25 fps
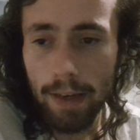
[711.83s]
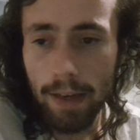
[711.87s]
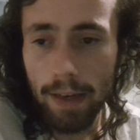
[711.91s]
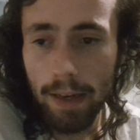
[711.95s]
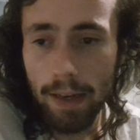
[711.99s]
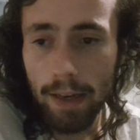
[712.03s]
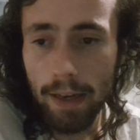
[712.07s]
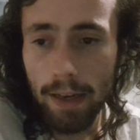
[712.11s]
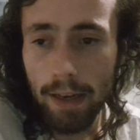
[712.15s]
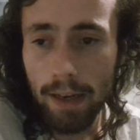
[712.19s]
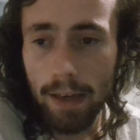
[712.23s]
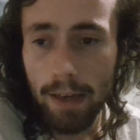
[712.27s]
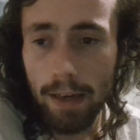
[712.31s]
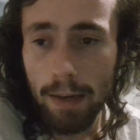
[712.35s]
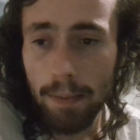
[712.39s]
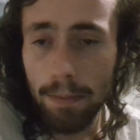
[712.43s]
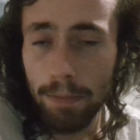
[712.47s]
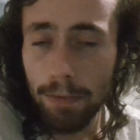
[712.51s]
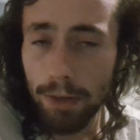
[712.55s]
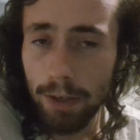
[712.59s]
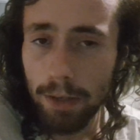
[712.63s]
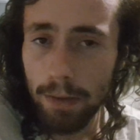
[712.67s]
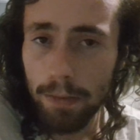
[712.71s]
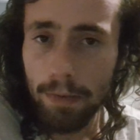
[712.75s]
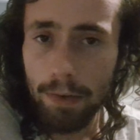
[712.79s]
and I'm
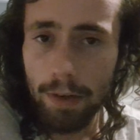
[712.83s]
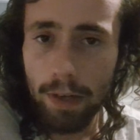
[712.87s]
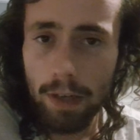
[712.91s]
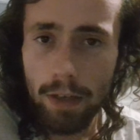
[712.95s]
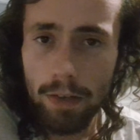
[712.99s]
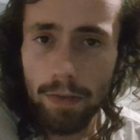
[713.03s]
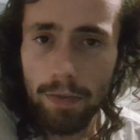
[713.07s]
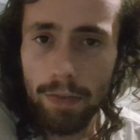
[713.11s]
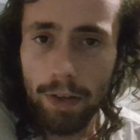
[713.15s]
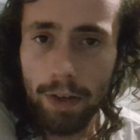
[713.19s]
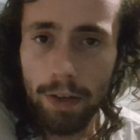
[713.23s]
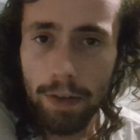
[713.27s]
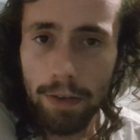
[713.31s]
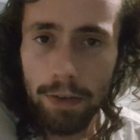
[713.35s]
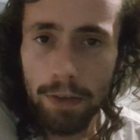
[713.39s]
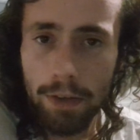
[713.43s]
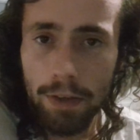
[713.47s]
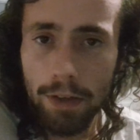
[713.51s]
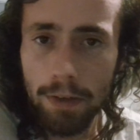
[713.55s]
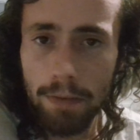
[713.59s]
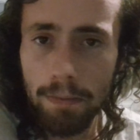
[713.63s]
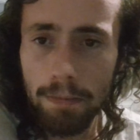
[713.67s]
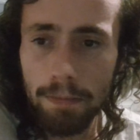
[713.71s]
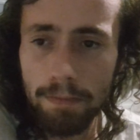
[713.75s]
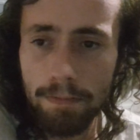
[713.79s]
pretty proud of that.
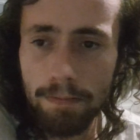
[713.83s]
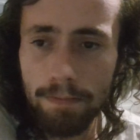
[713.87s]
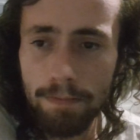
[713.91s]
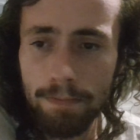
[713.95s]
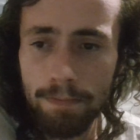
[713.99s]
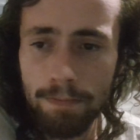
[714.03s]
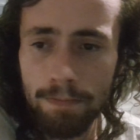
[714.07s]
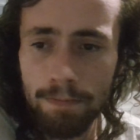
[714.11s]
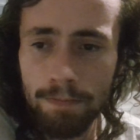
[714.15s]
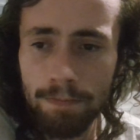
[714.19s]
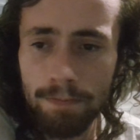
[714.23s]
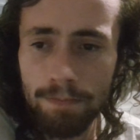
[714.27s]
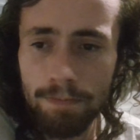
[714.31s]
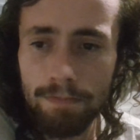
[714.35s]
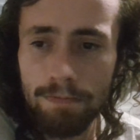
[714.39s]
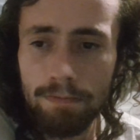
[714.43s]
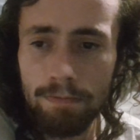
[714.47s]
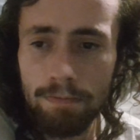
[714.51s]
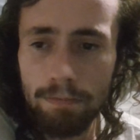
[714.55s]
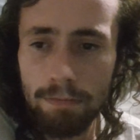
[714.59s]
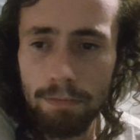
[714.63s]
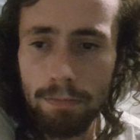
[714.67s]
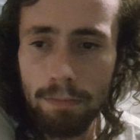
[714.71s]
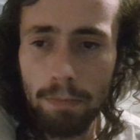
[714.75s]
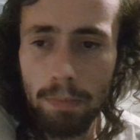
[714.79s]
I'm
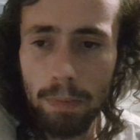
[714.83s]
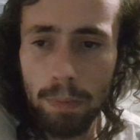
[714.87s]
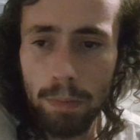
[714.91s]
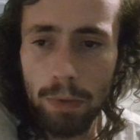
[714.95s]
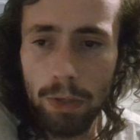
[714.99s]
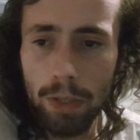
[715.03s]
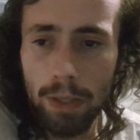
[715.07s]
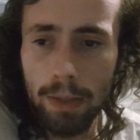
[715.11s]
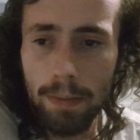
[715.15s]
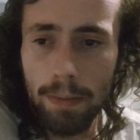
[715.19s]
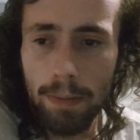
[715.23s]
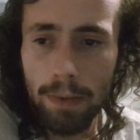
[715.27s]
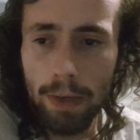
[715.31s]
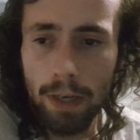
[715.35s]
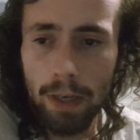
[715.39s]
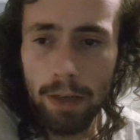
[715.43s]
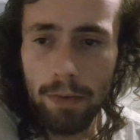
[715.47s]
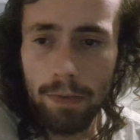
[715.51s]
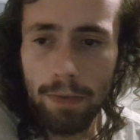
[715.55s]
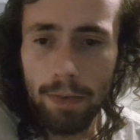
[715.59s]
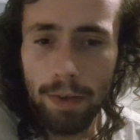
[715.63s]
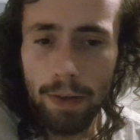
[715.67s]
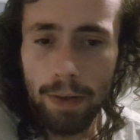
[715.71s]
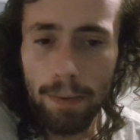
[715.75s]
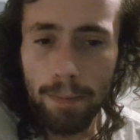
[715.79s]
pretty proud of
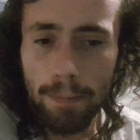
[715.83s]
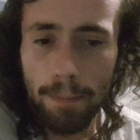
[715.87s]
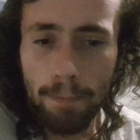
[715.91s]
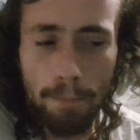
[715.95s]
that.